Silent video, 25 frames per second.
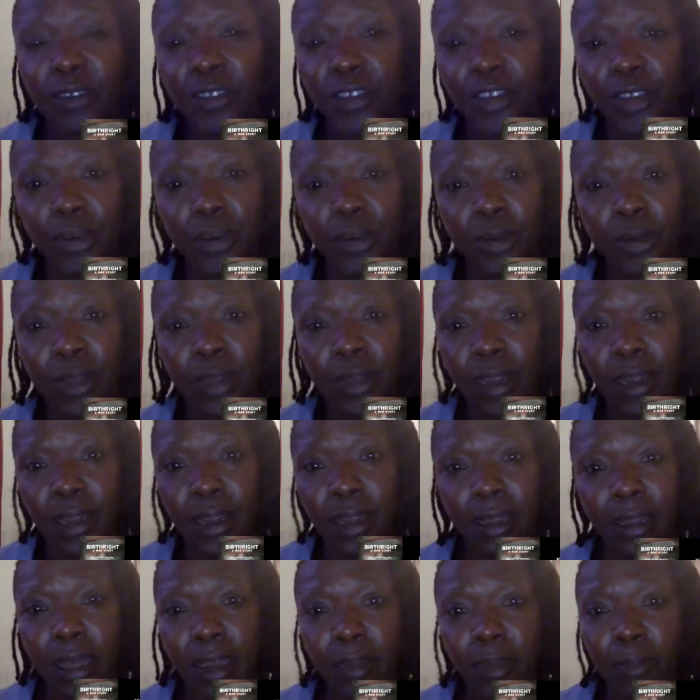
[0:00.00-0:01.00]
shown that a
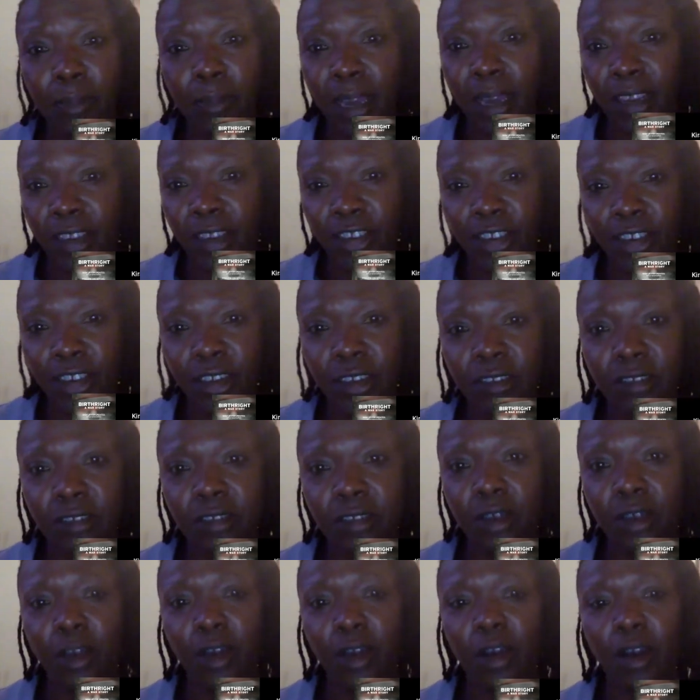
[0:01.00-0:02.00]
lot of
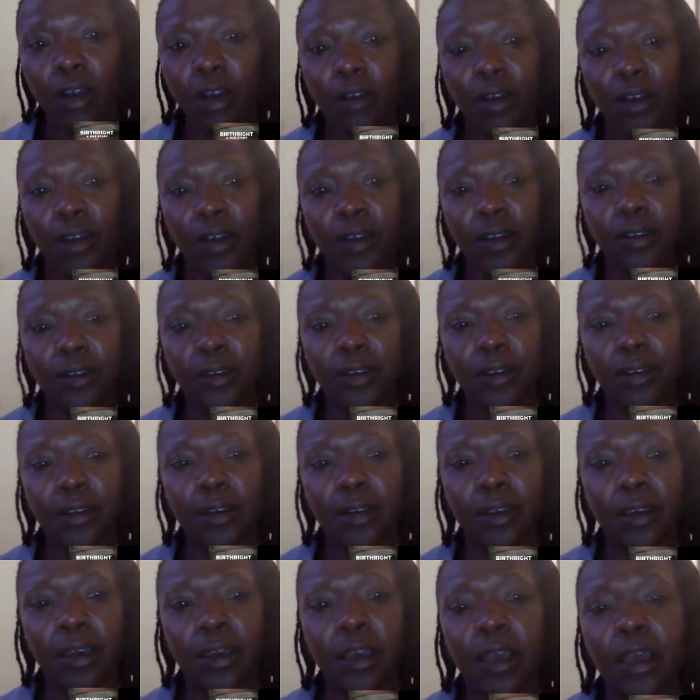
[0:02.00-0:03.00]
patients aren't
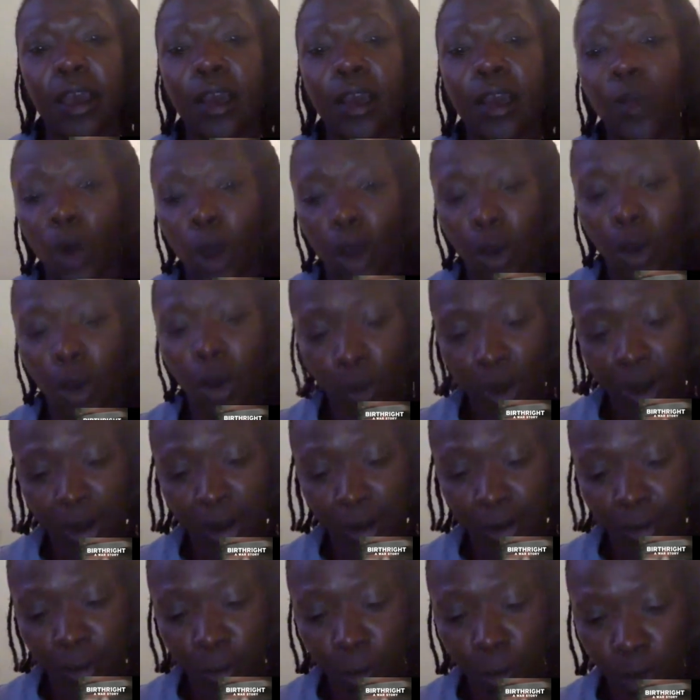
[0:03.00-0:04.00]

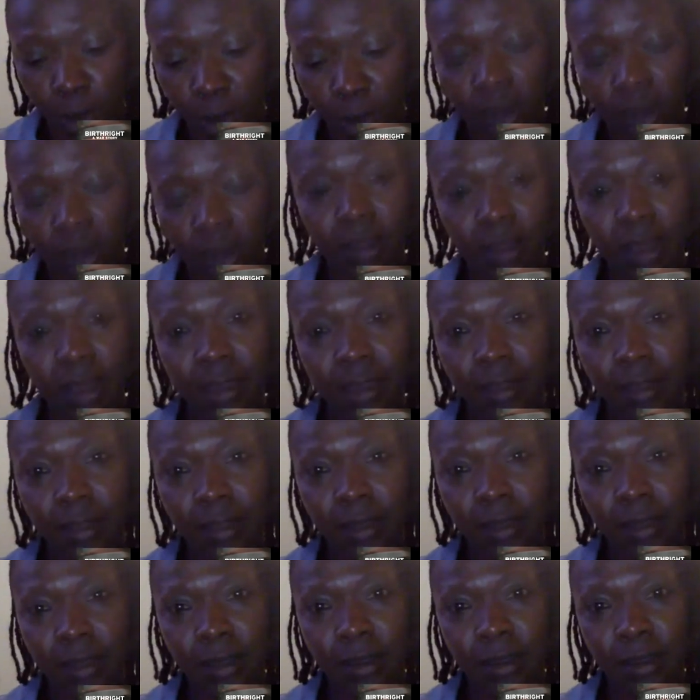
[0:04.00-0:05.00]
aware, one, that
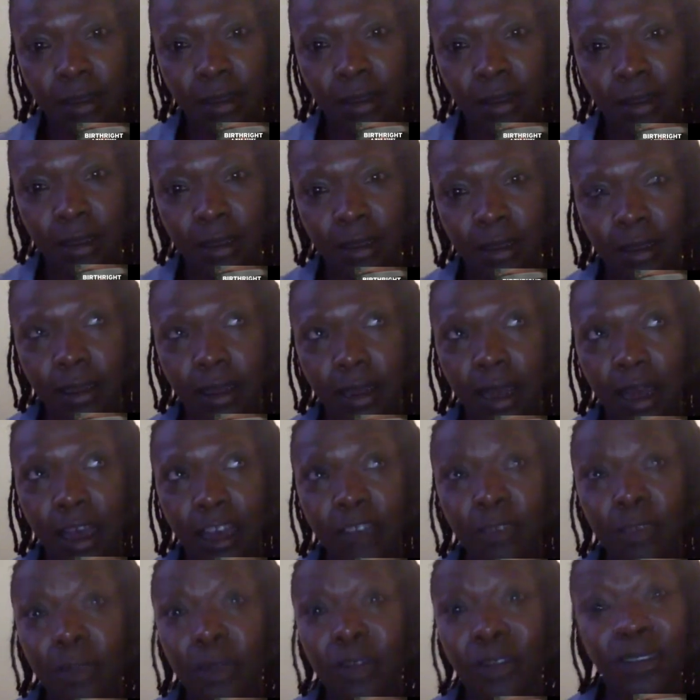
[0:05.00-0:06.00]
the
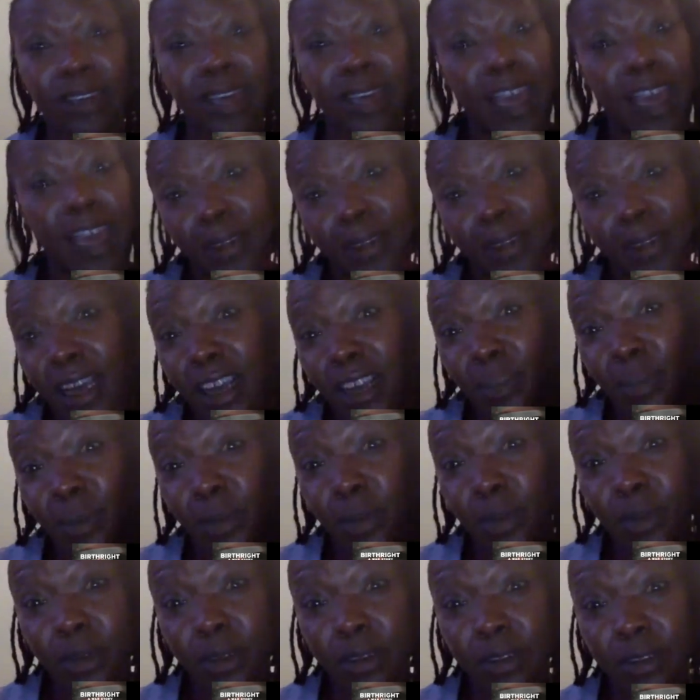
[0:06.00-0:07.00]
hospital is a Catholic
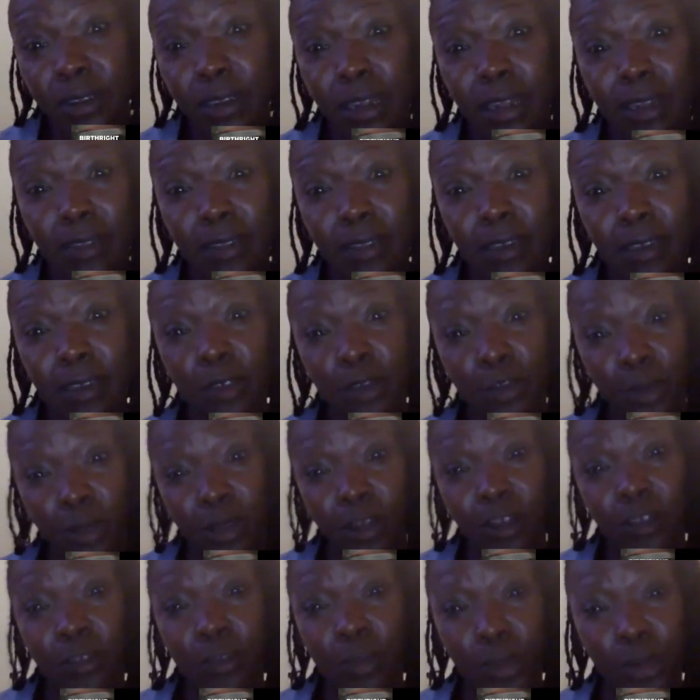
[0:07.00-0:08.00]
hospital, because a lot of times with
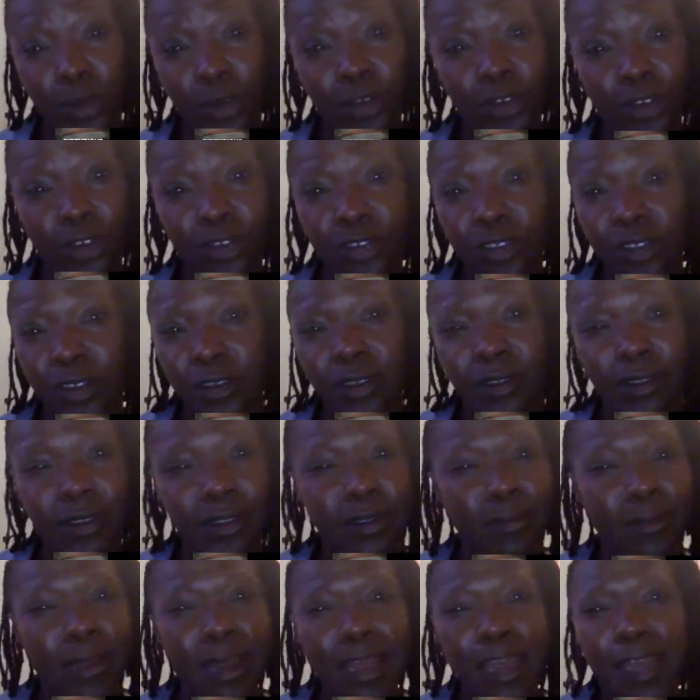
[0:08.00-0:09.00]
these mergers,
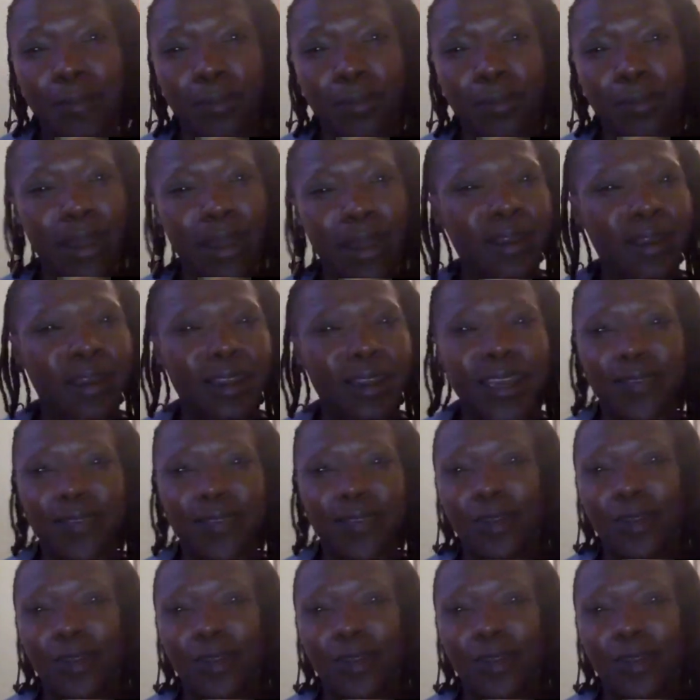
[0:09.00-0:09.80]
the name might not even